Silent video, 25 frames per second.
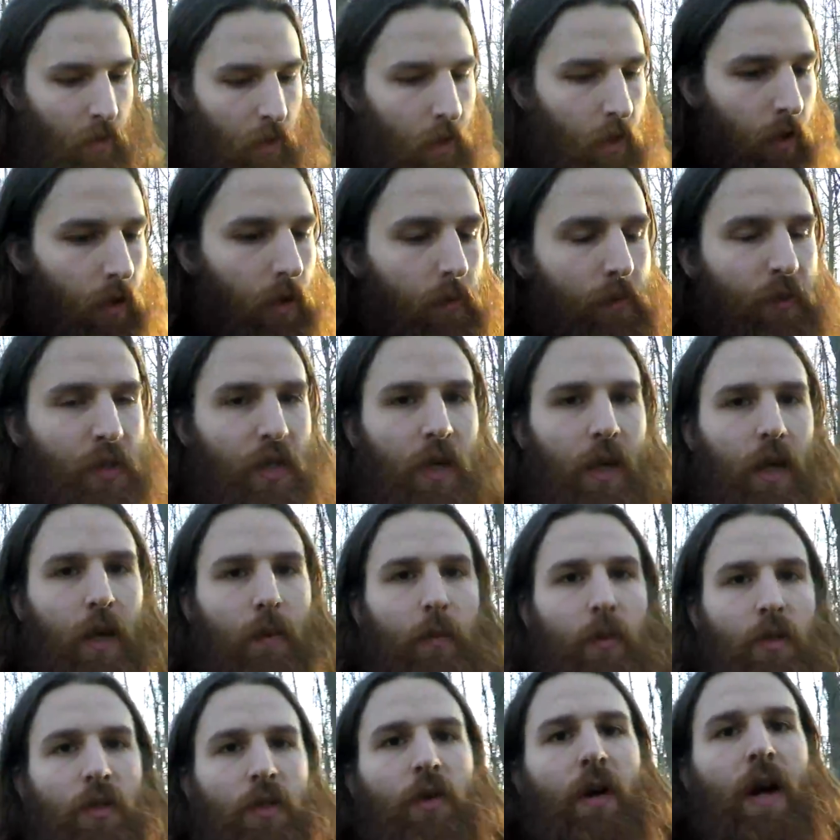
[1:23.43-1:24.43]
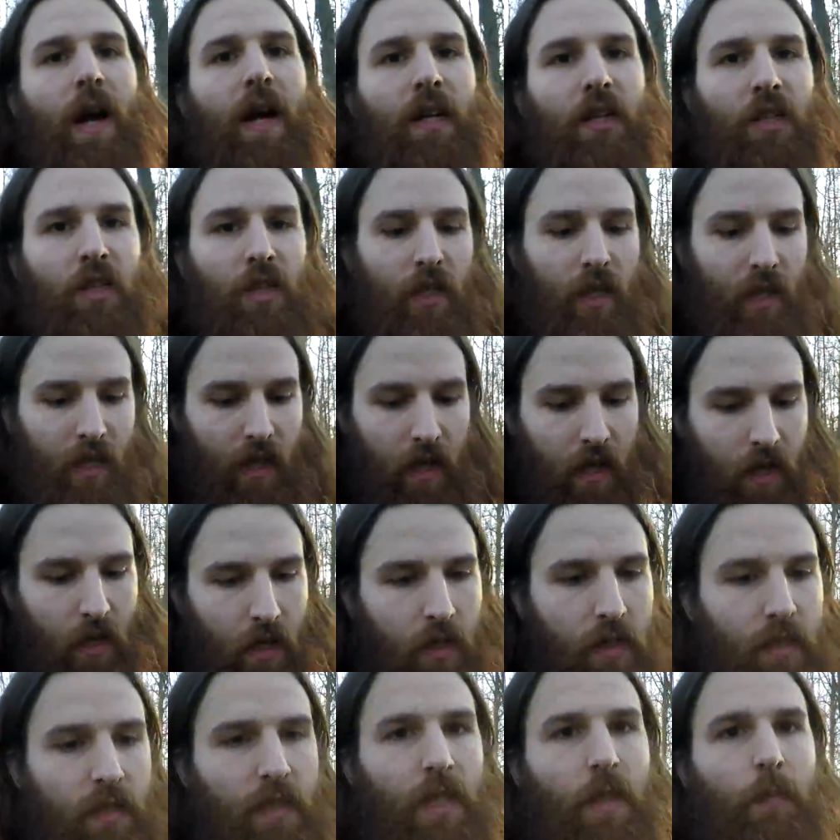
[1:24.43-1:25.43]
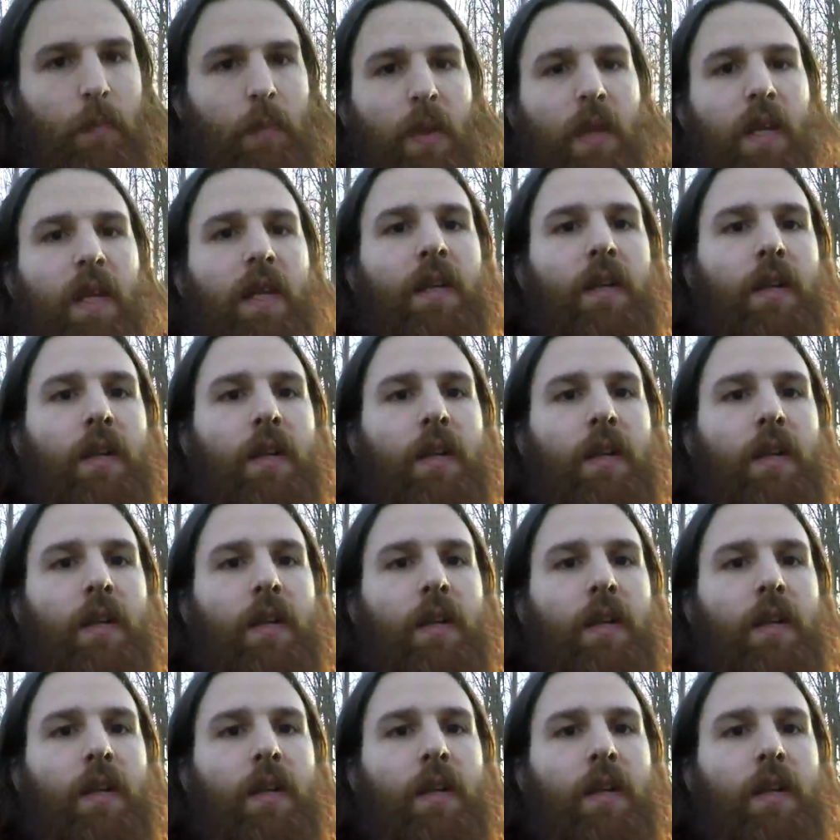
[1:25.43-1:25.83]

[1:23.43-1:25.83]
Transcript: herbs are able to actually deeply